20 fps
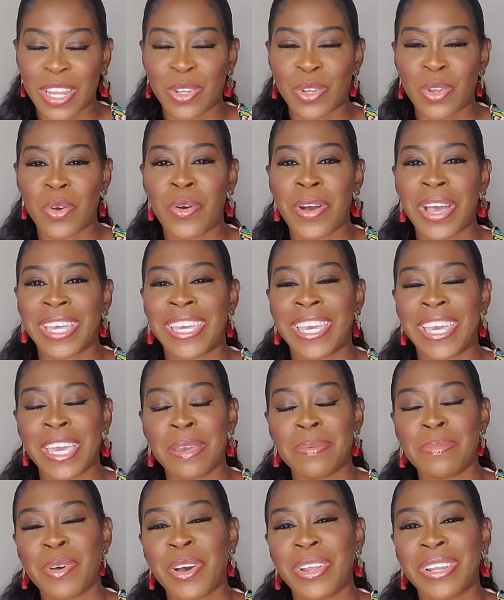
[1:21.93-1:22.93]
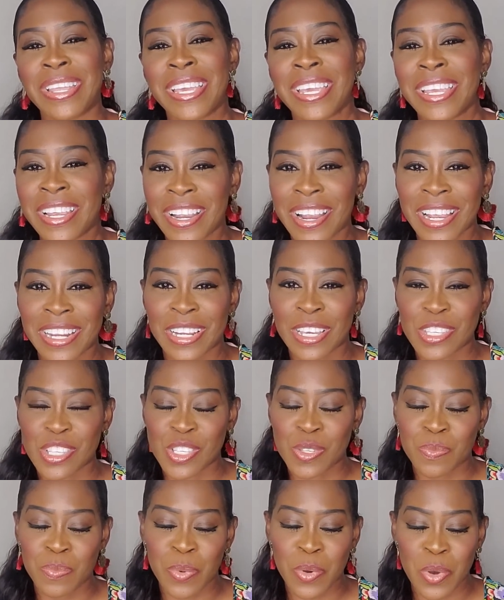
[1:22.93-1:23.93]
I know I came on here and I
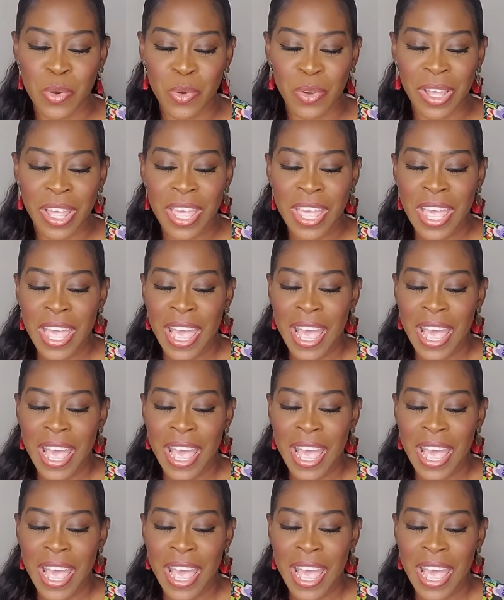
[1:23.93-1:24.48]
spoke